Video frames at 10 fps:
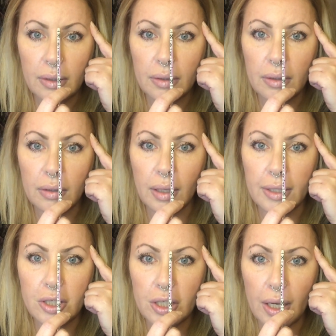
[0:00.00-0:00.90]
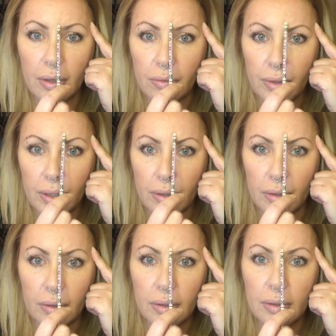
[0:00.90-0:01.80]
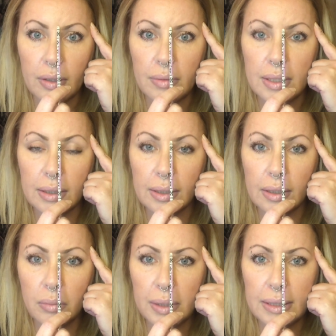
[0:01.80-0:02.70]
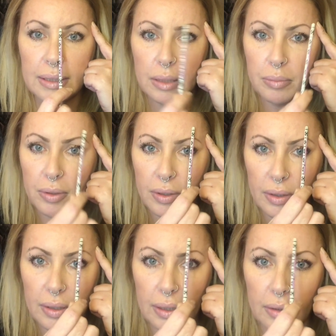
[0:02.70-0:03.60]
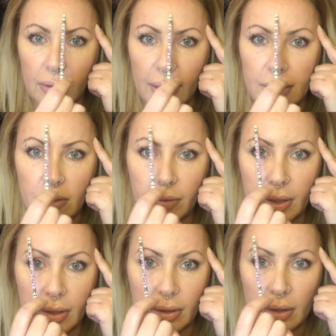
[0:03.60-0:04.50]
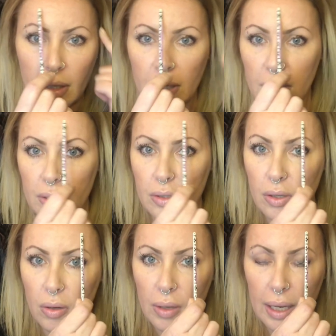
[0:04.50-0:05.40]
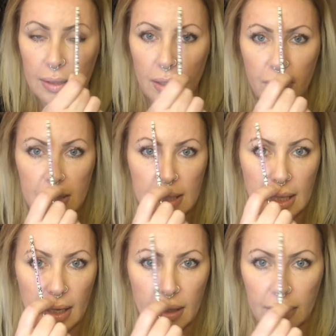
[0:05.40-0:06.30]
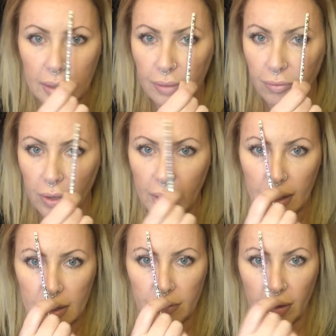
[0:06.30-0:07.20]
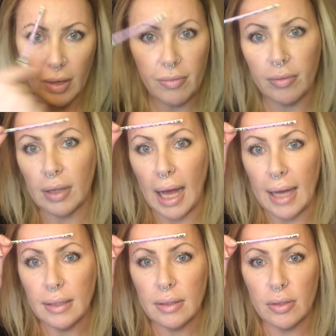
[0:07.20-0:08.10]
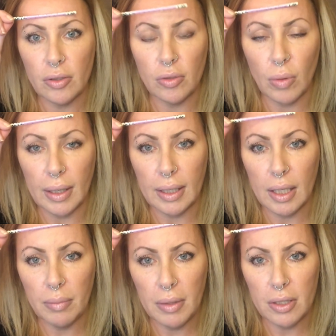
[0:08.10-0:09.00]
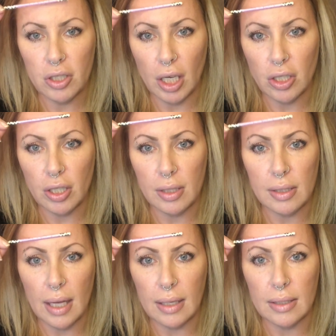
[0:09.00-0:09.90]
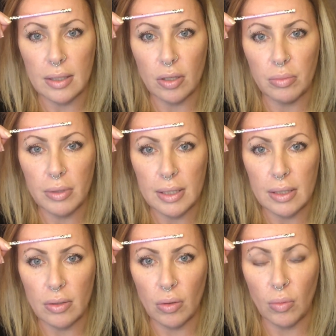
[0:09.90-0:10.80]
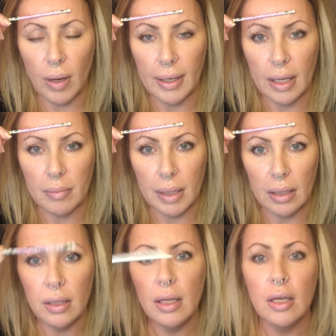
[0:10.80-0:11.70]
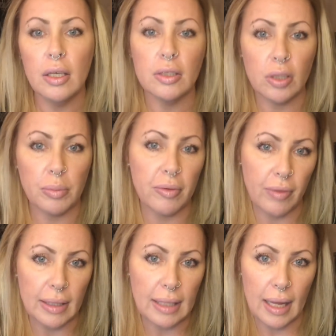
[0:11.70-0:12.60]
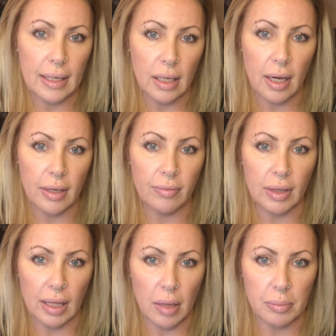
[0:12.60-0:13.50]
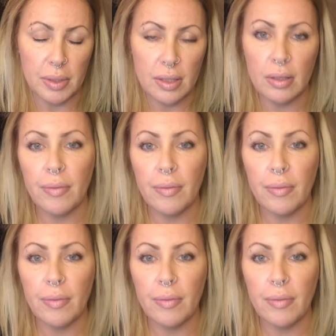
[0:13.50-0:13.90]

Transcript: the line she had over here. It was a little bit deeper than the lines over here. So as I was saying, the forehead is very flat. You want to keep the injections at a 0.01 ml to prevent any kind of lumps.